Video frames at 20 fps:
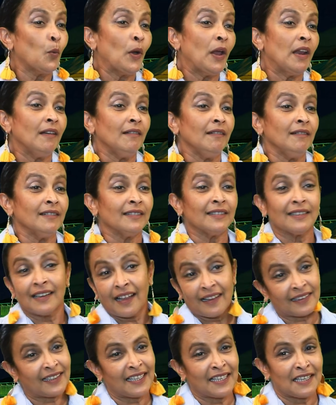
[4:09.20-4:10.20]
Well,
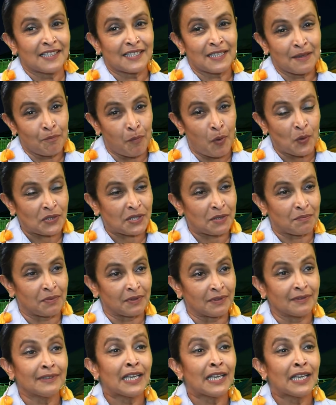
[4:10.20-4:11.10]
nothing is impossible.